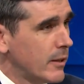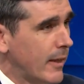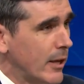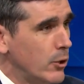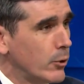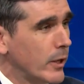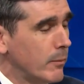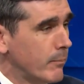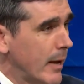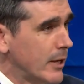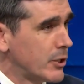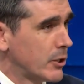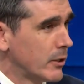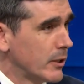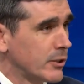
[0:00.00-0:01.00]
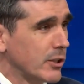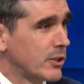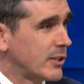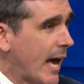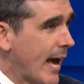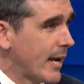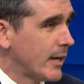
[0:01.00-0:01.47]
that you can measure a
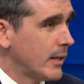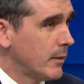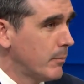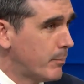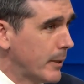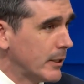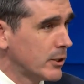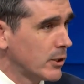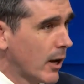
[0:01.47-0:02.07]
society based